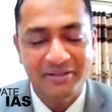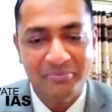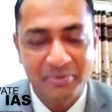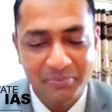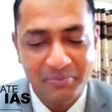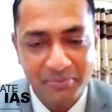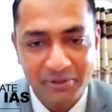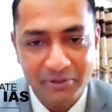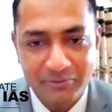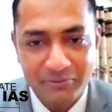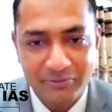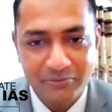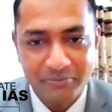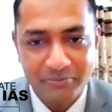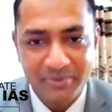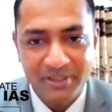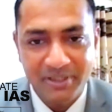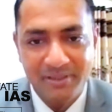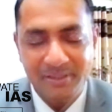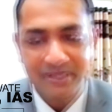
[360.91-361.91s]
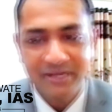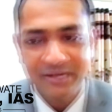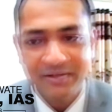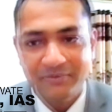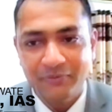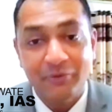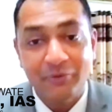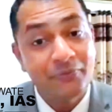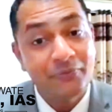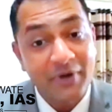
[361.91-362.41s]
people used to be
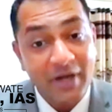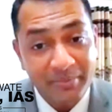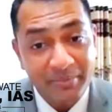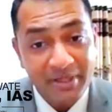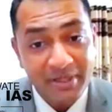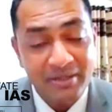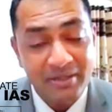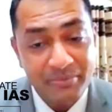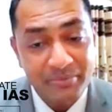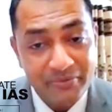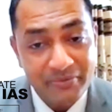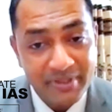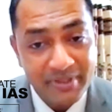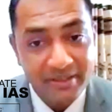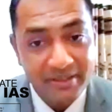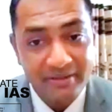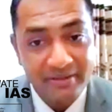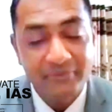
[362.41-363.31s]
from farming community,